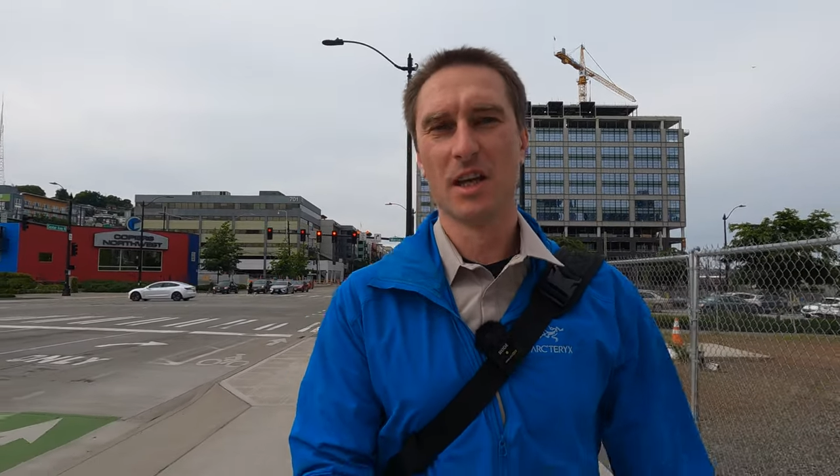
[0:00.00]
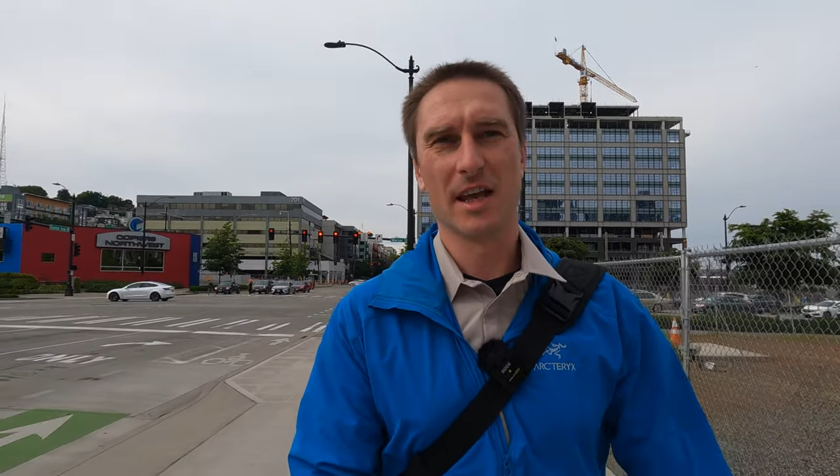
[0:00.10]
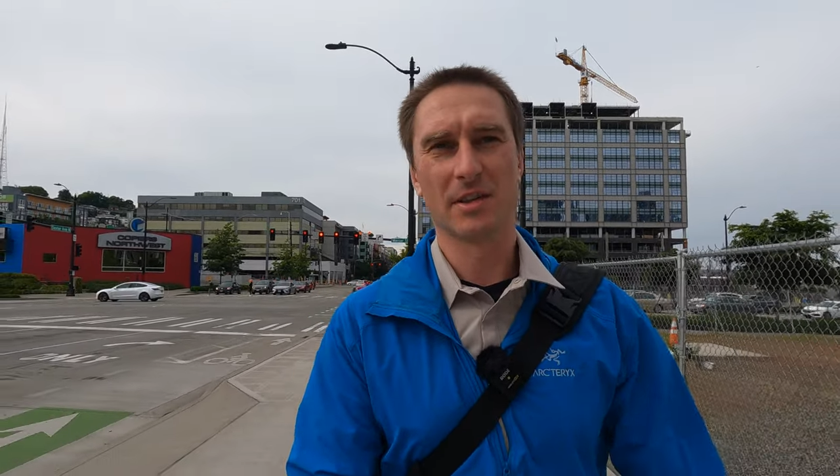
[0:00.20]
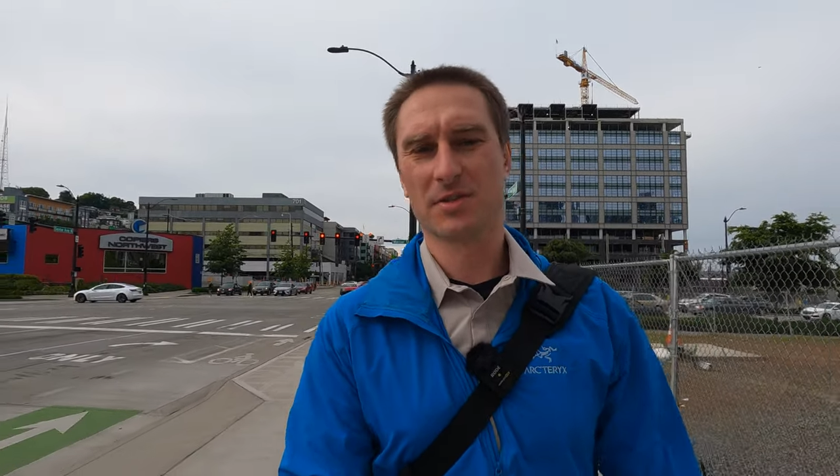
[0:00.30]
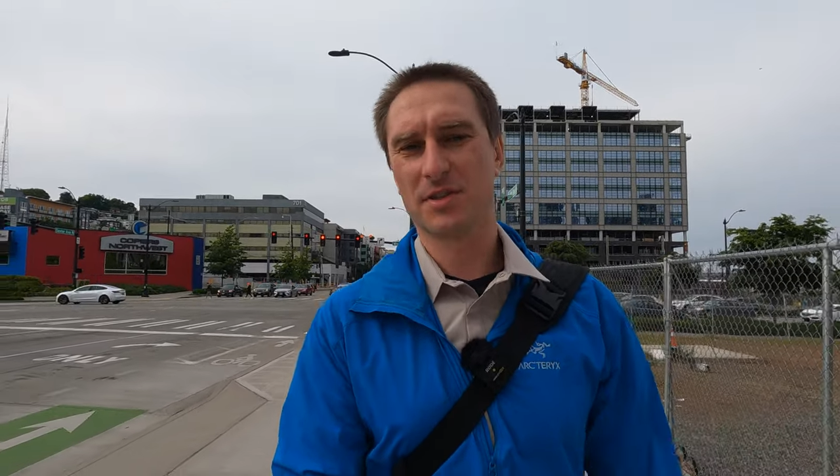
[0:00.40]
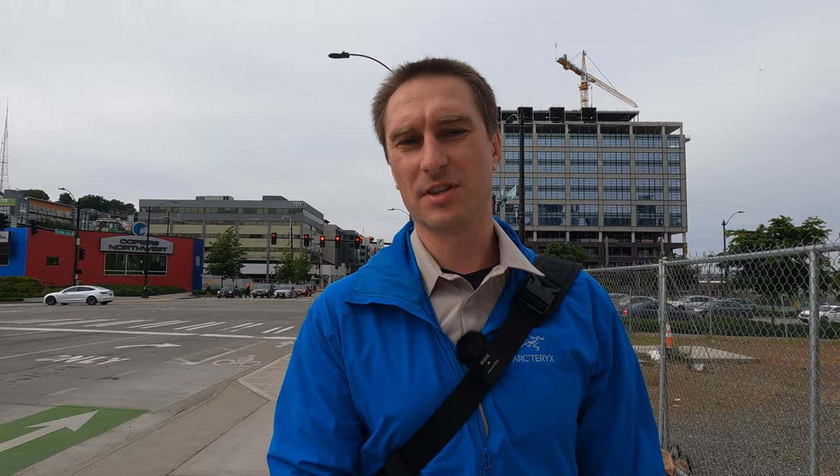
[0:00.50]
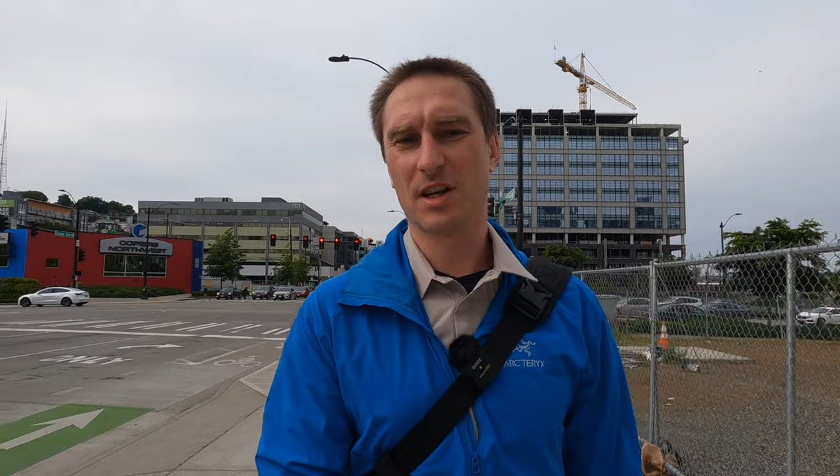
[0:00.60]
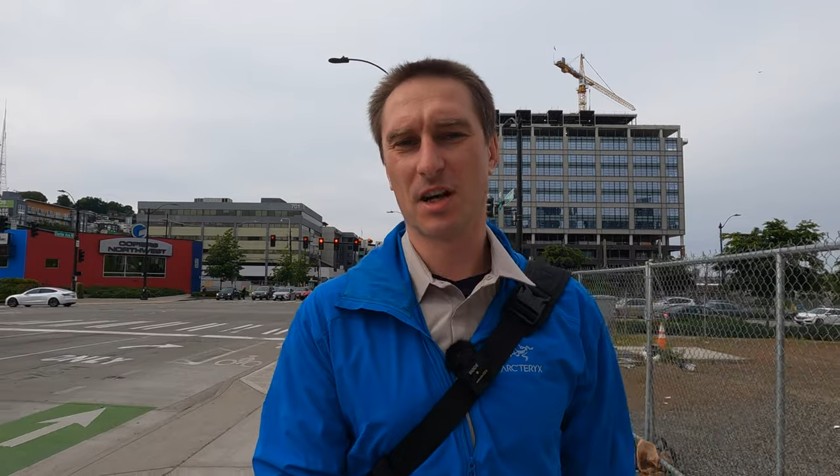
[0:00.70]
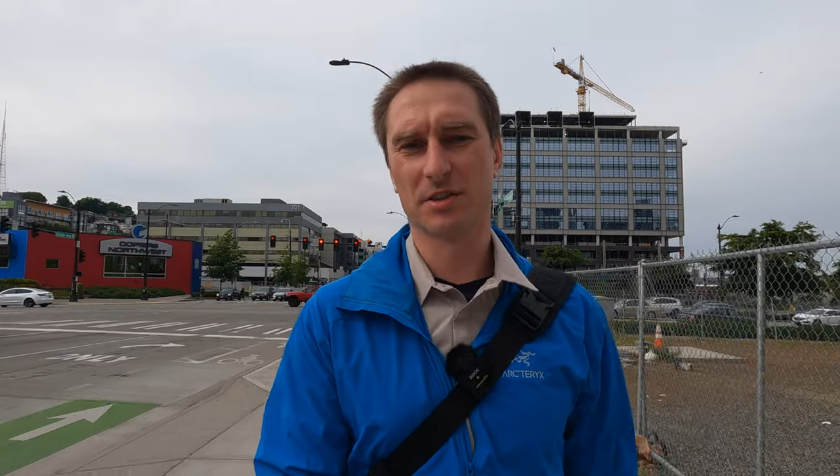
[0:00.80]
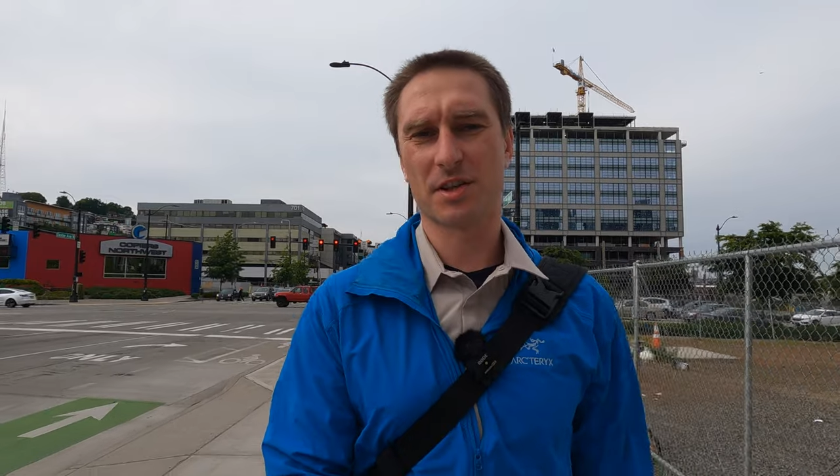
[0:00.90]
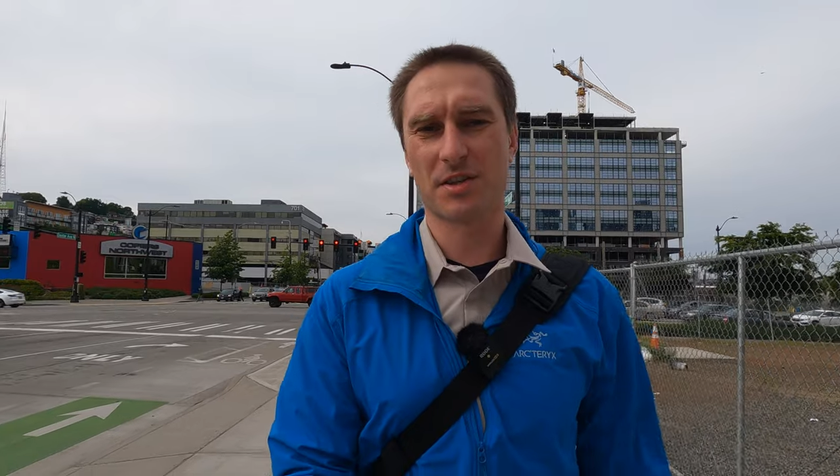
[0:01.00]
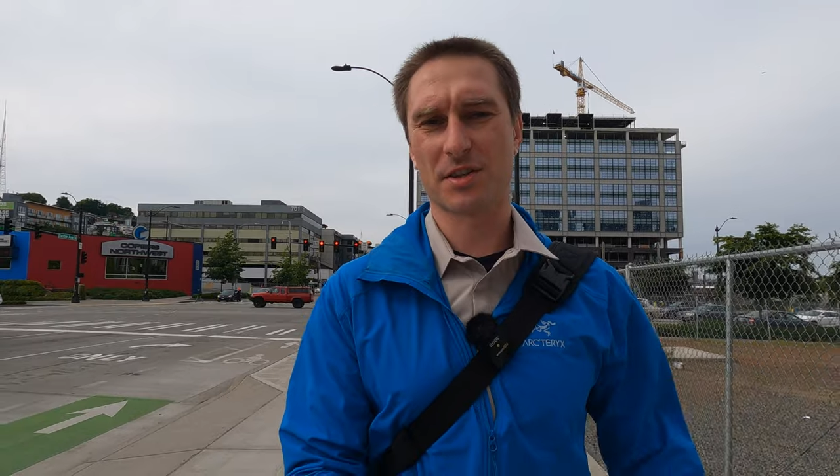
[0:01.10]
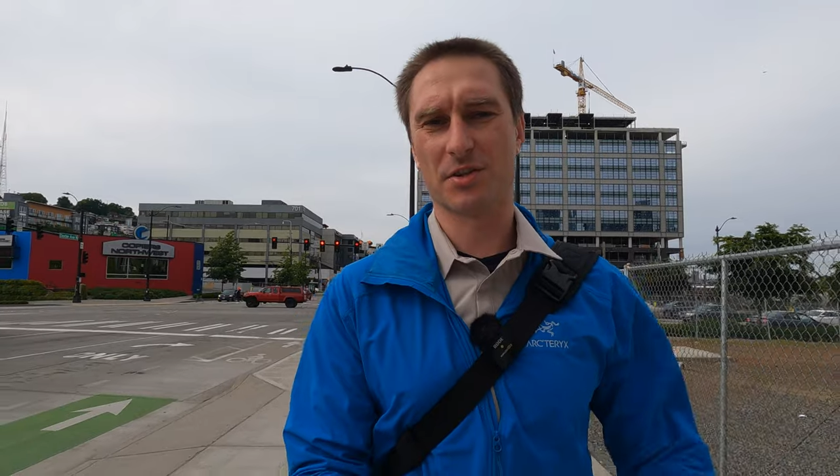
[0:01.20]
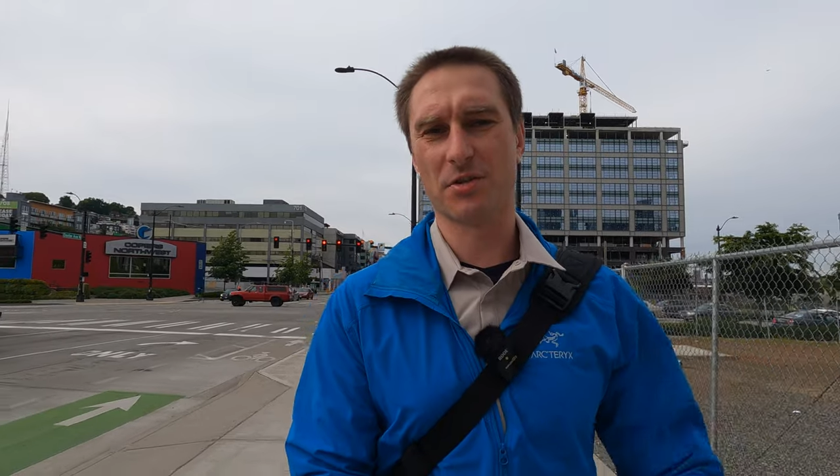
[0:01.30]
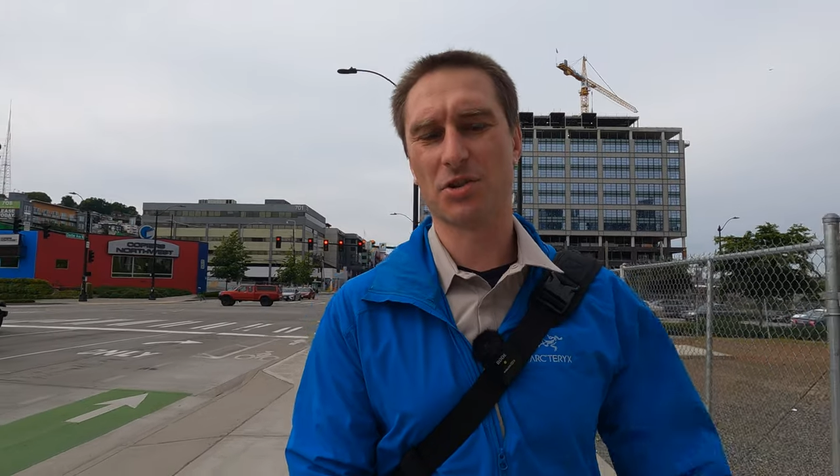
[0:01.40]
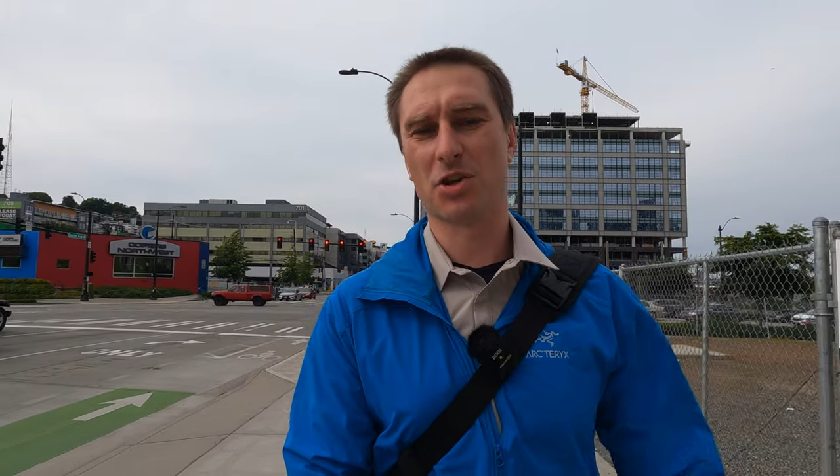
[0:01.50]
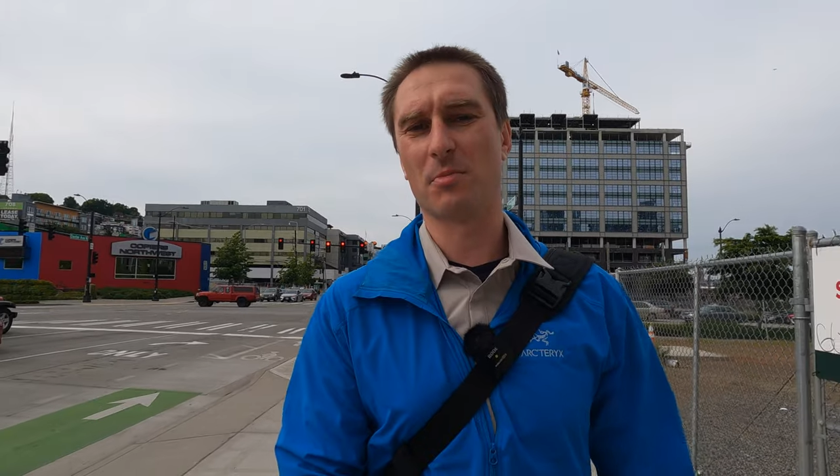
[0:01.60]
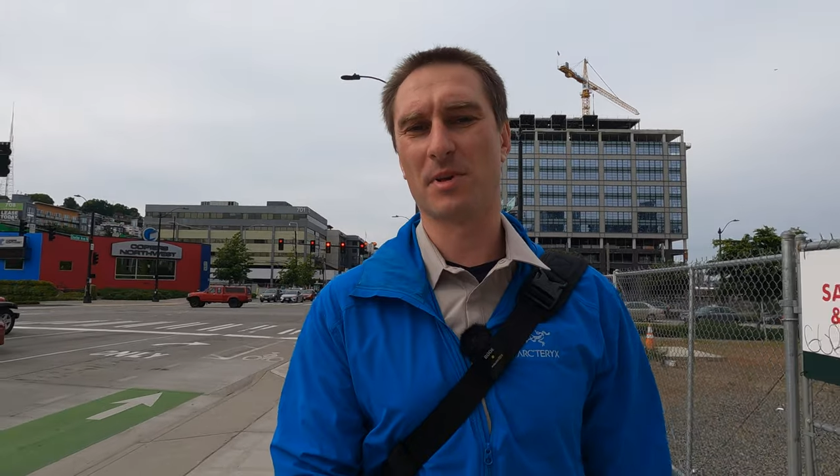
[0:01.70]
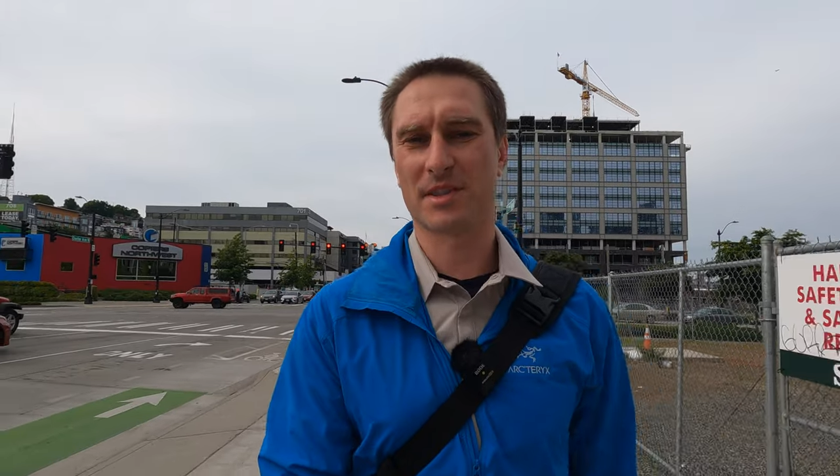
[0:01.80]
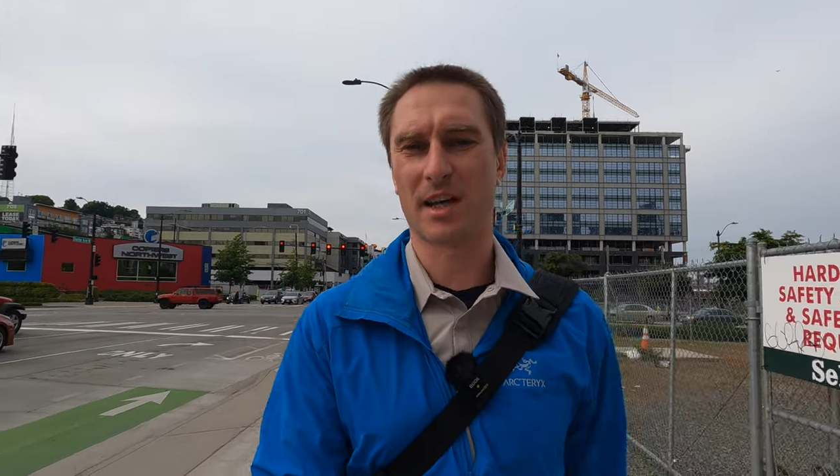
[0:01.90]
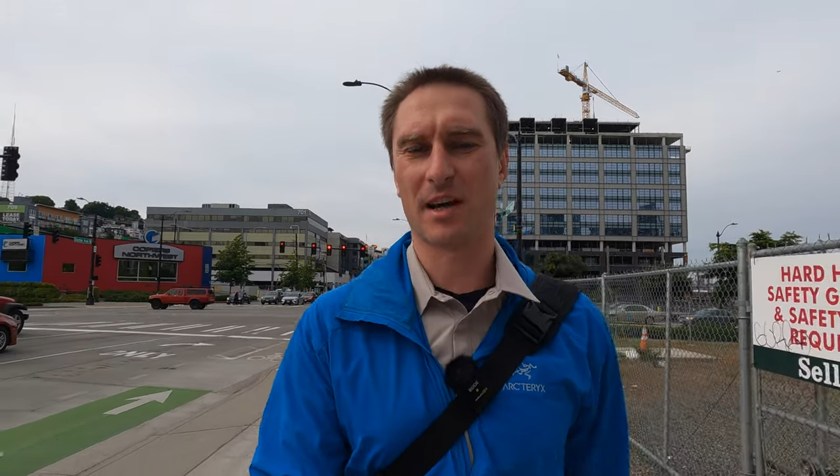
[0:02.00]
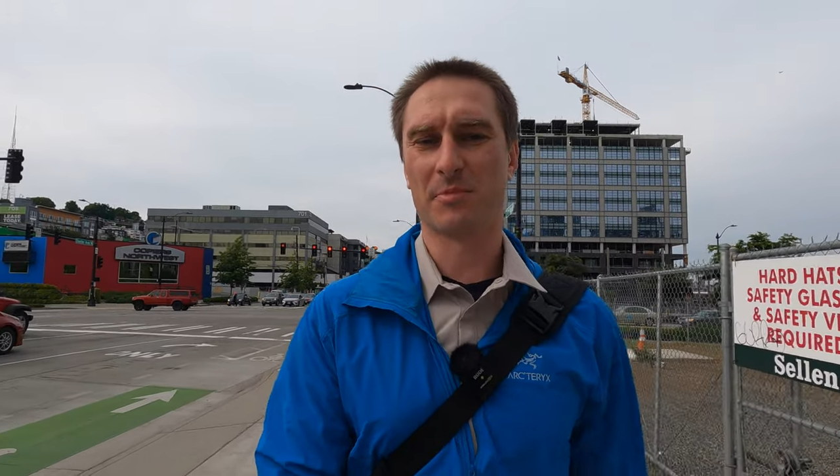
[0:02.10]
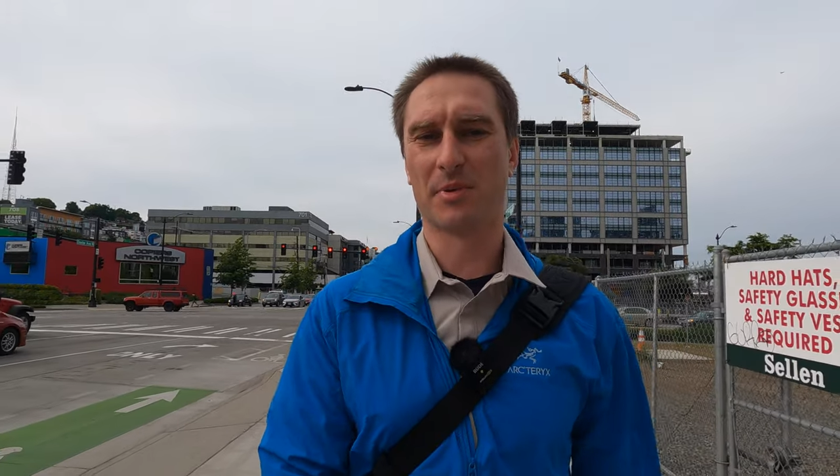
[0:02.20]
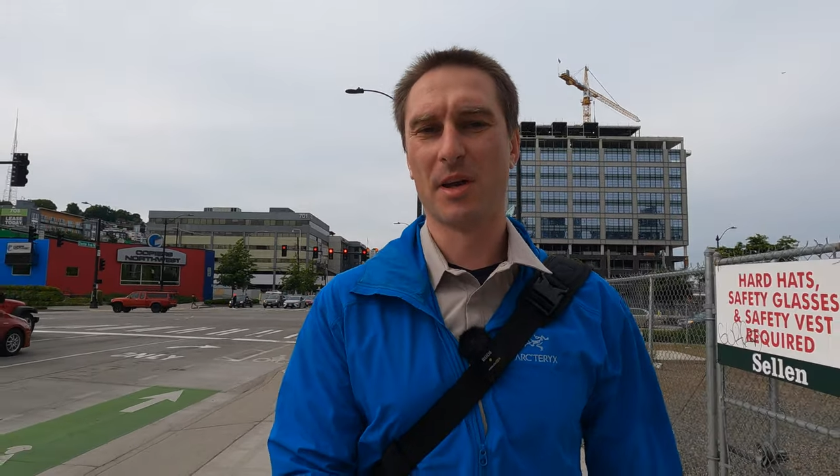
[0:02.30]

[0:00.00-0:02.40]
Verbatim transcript: and you see how there's a huge homeless camp,